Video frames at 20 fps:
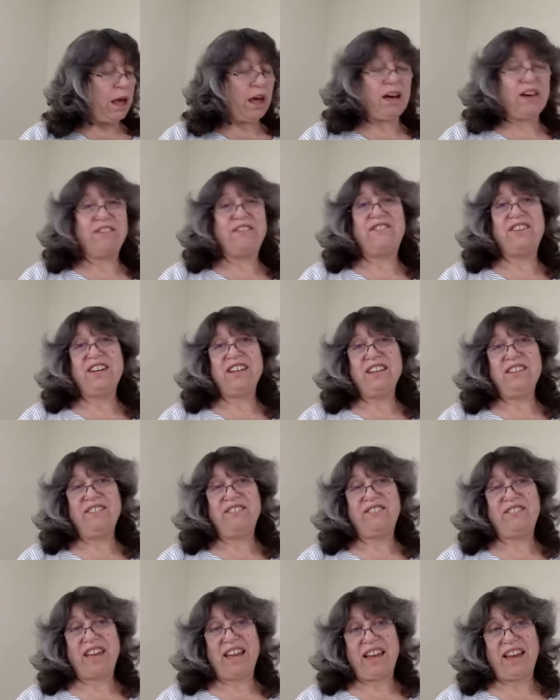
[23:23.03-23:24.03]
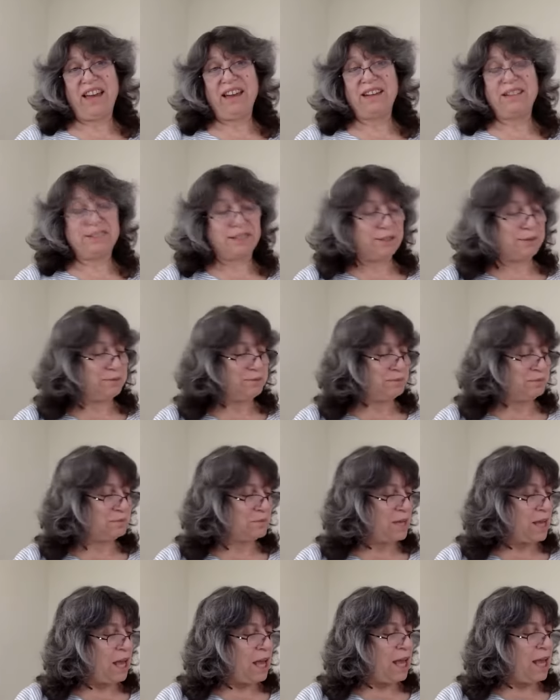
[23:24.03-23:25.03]
A fun fact
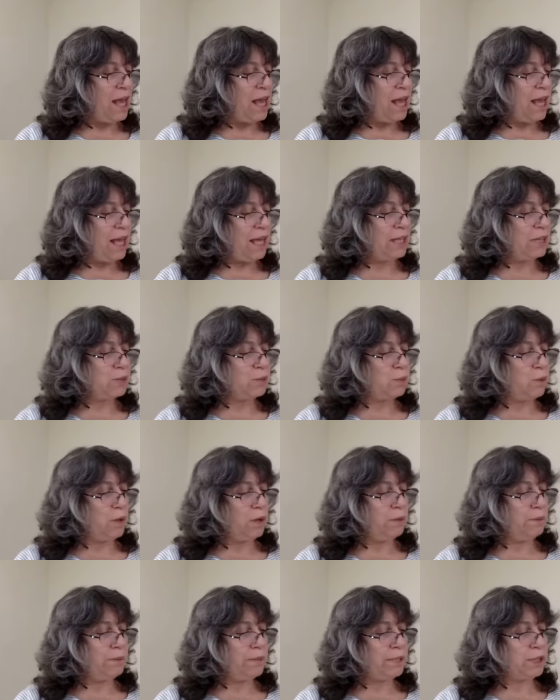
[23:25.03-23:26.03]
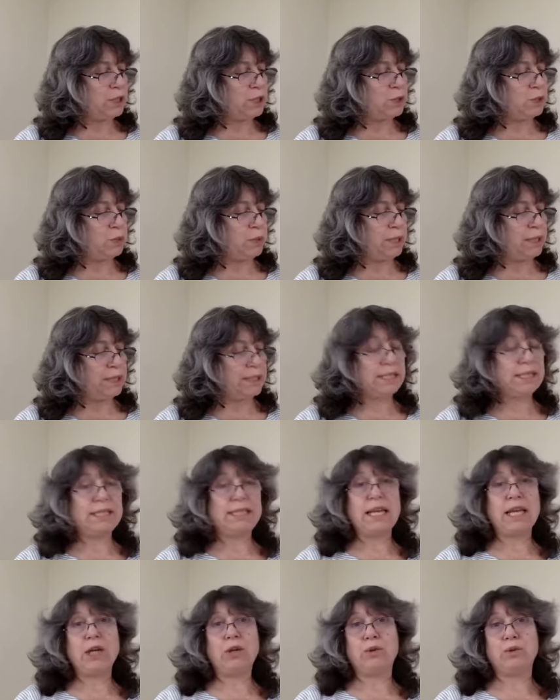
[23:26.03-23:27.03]
is one Boswellia
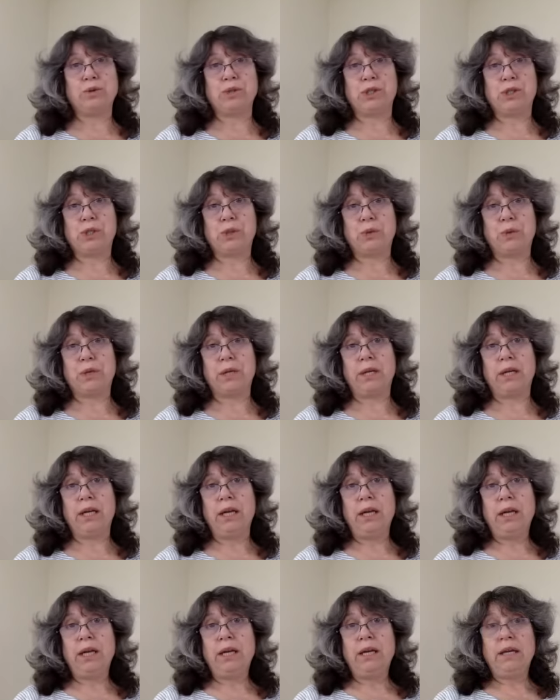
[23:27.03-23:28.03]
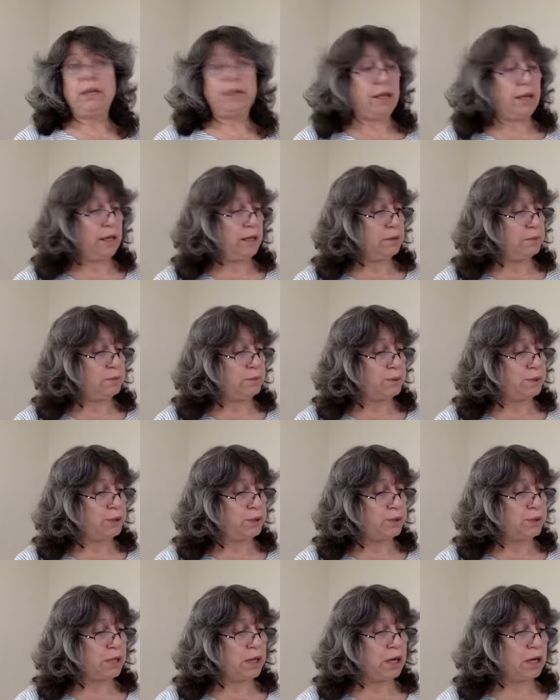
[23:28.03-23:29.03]
sacra tree can
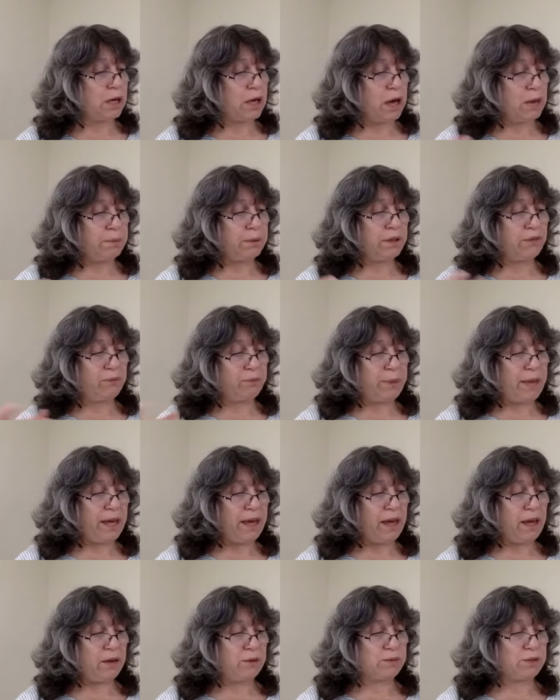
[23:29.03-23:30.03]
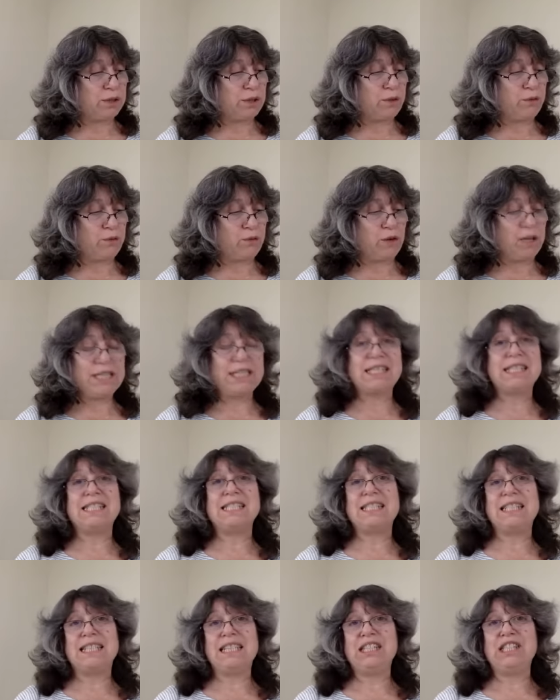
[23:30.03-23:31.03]
produce a couple of pounds of
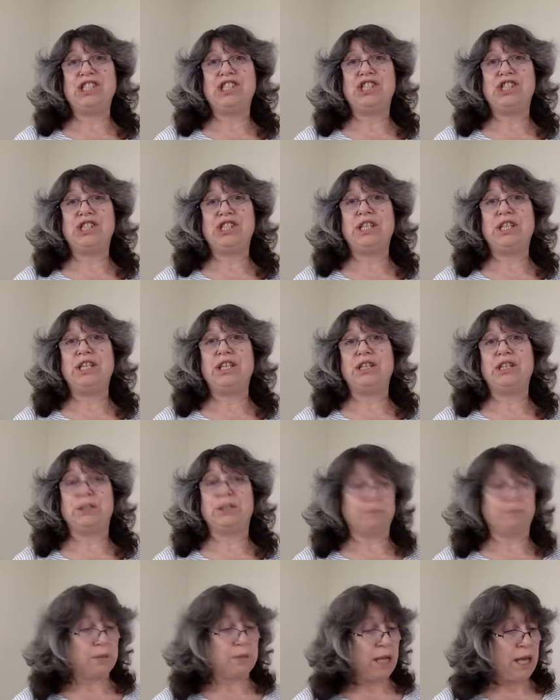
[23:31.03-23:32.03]
resin each year.